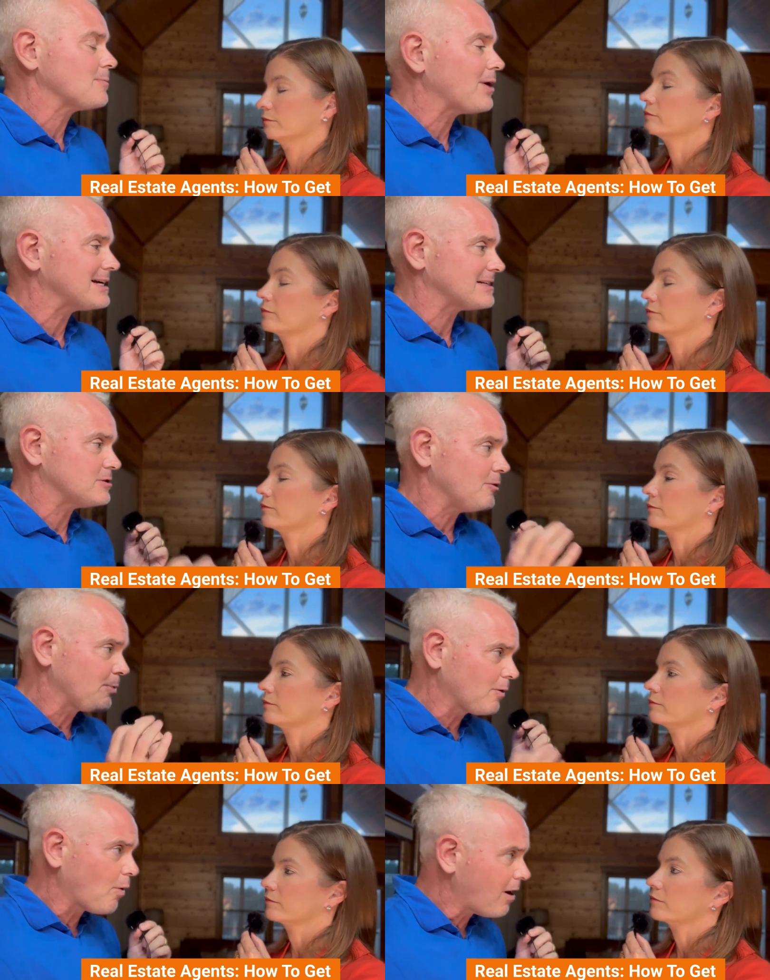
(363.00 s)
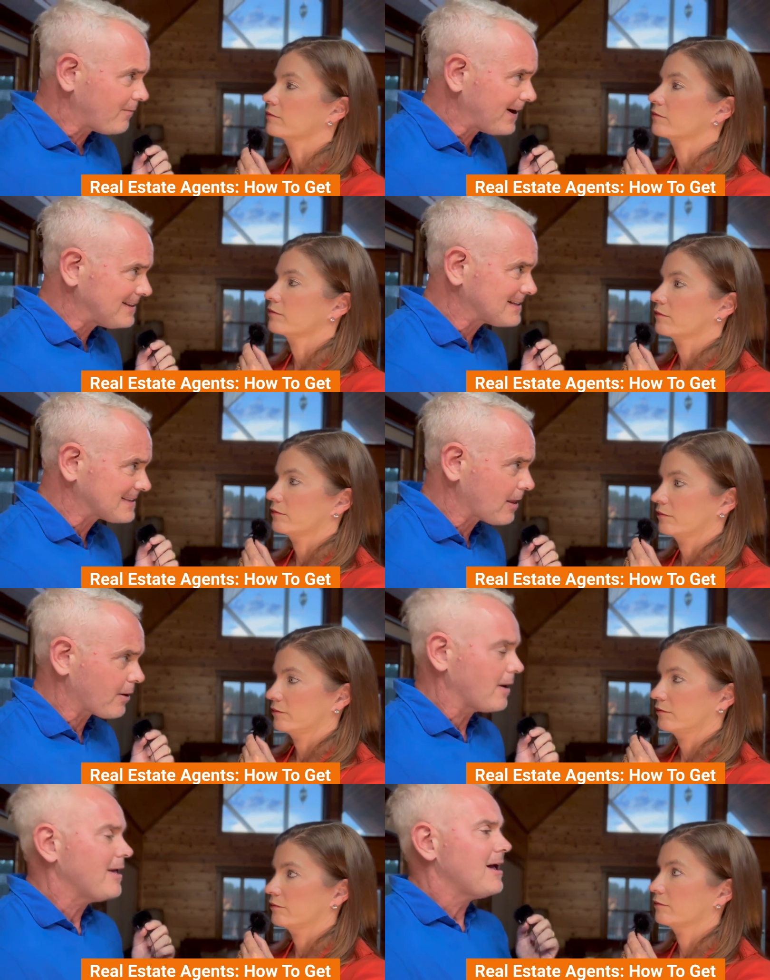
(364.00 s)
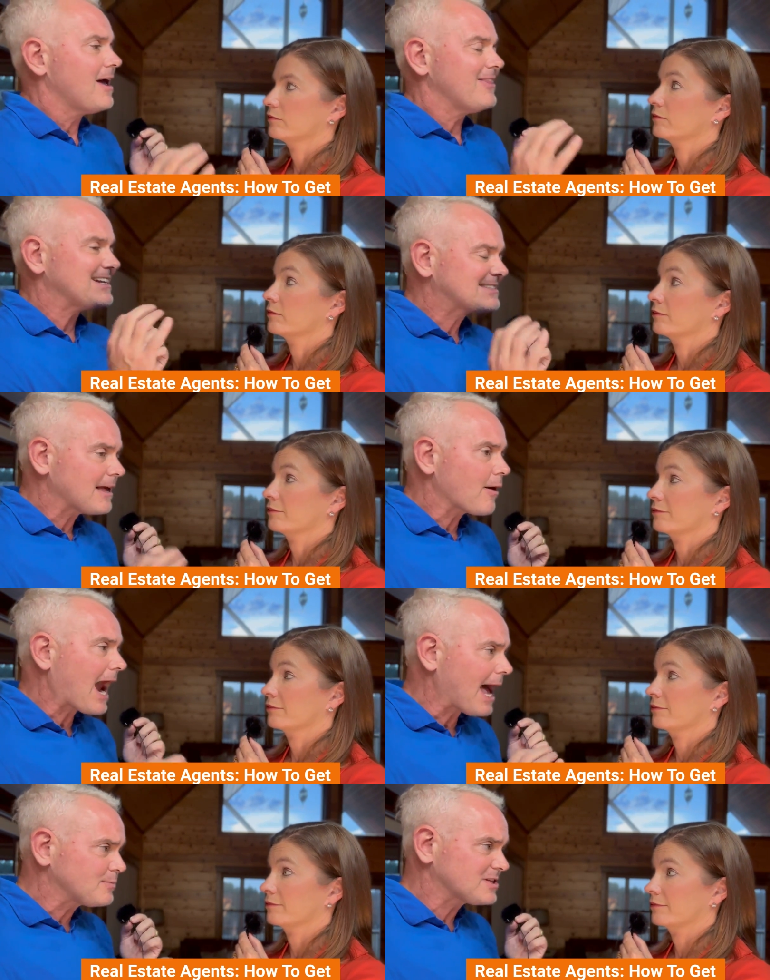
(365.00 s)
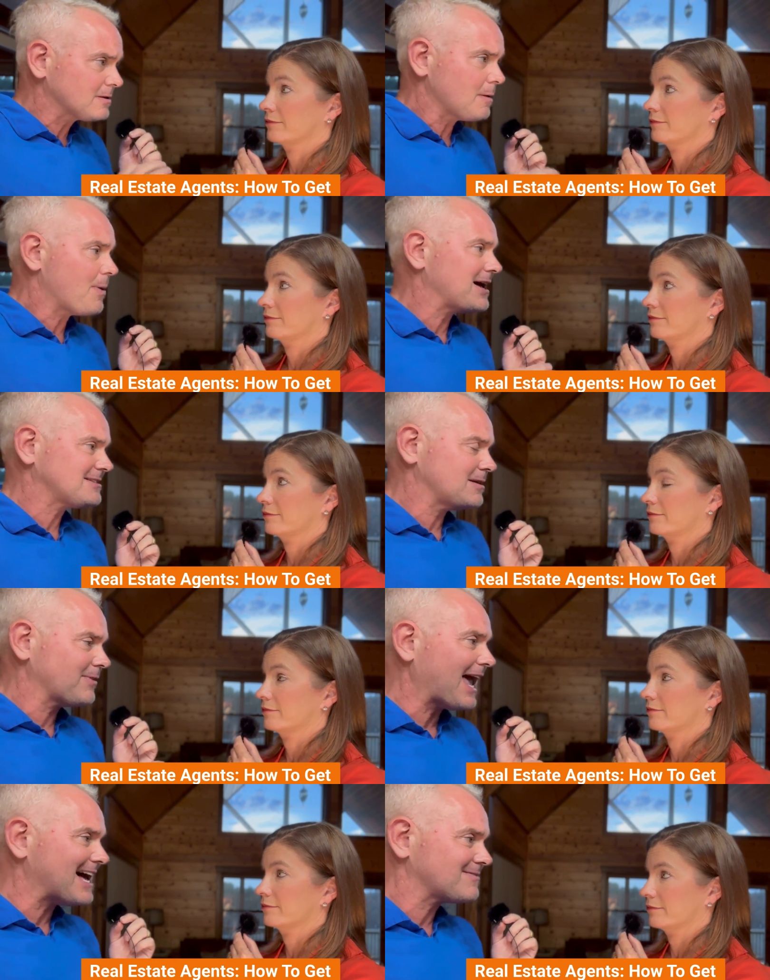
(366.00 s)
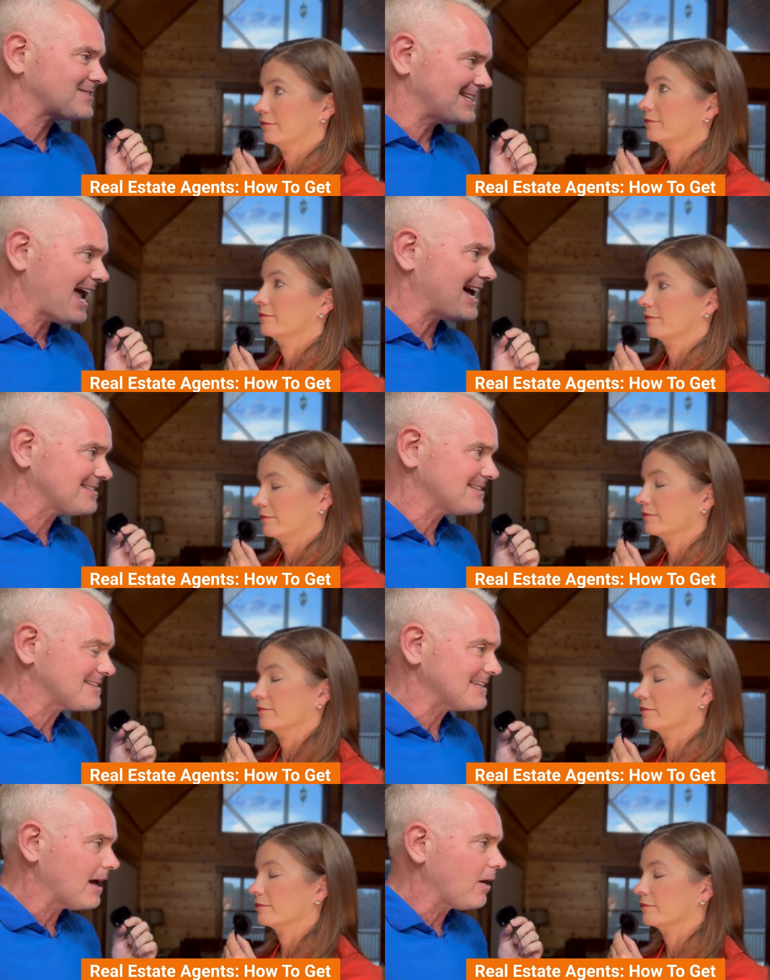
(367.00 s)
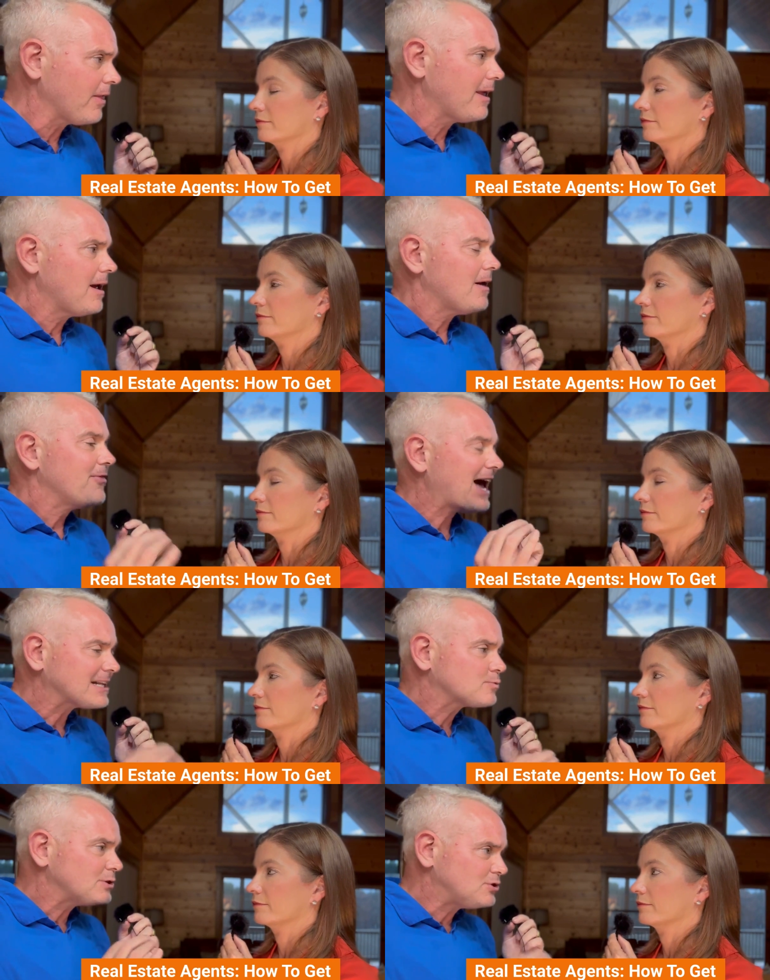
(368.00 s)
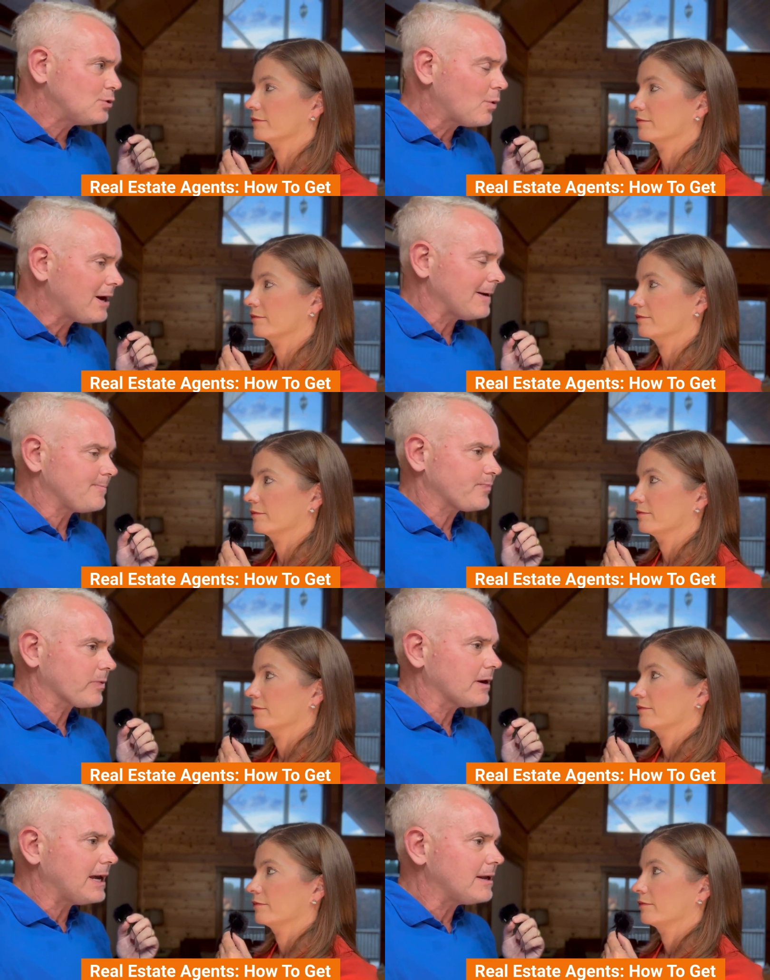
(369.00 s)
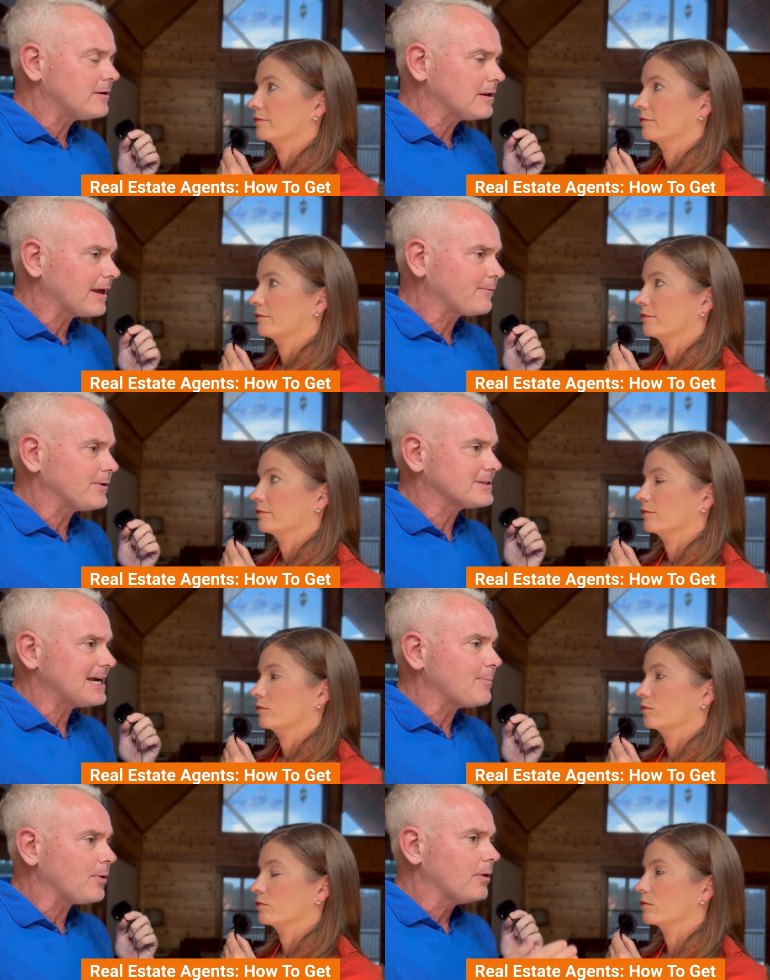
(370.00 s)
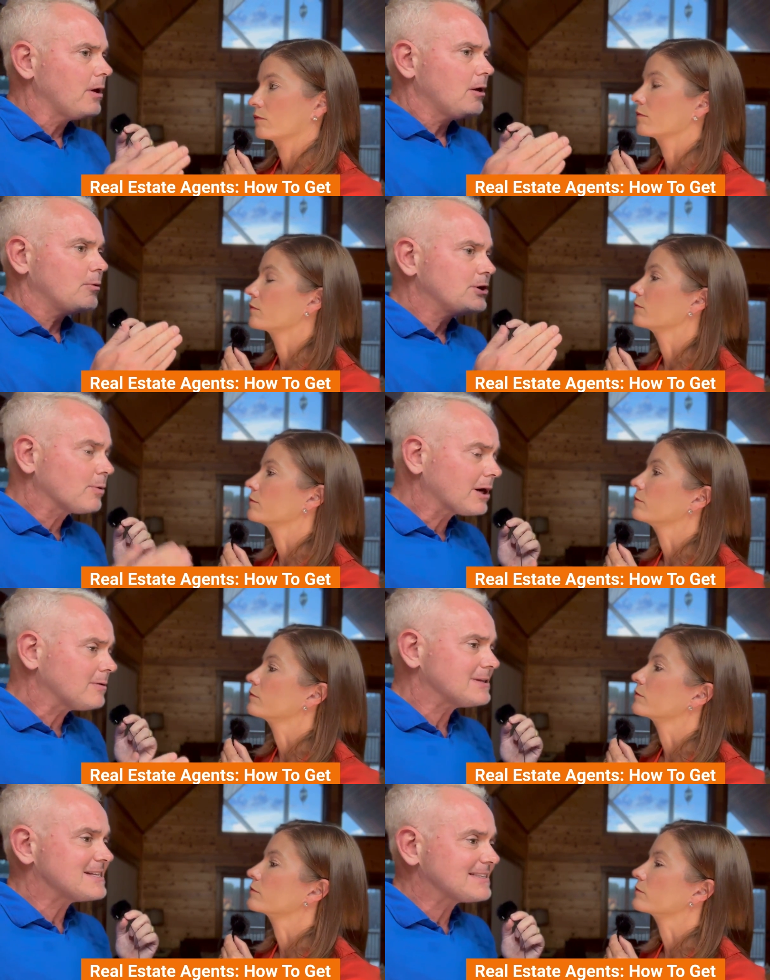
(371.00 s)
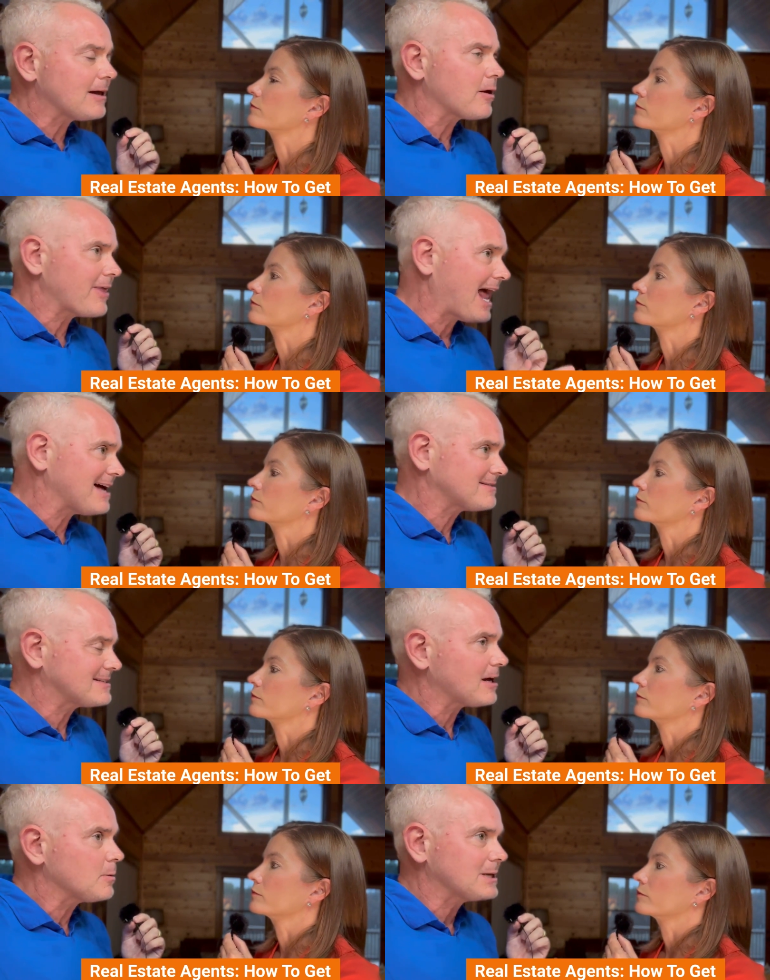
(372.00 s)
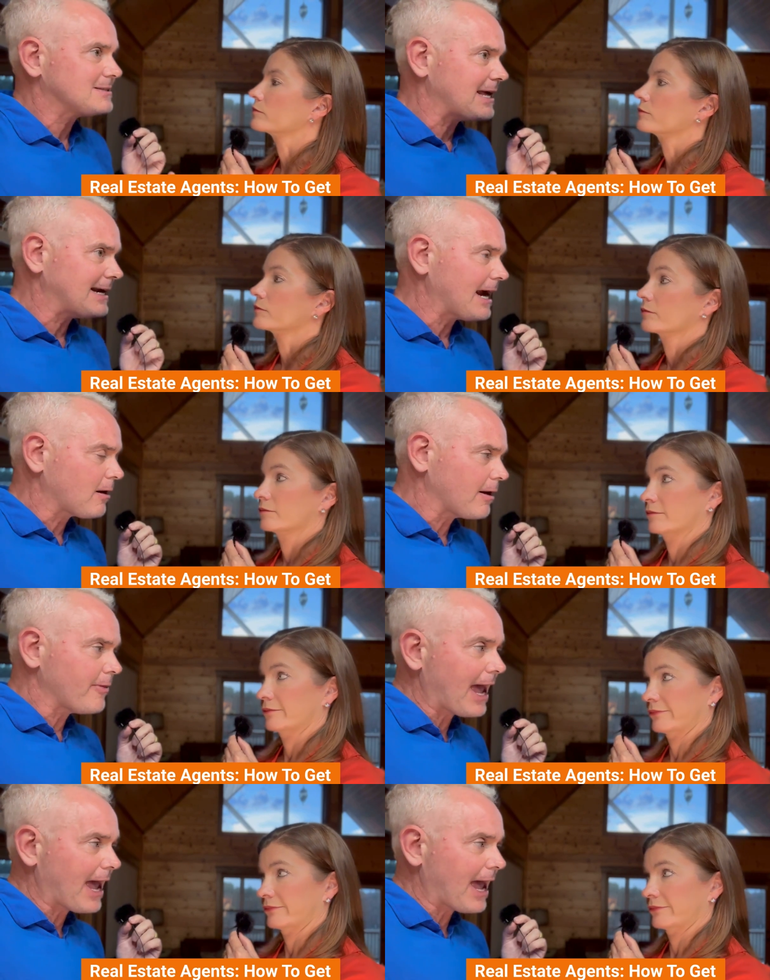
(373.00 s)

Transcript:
Speaker 1: for that would be to find, you know, we could do goal setting, but to make him feel like he's uh, got a little scarcity. Maybe he's going to prepay his taxes. Maybe he's going to prepay his kids'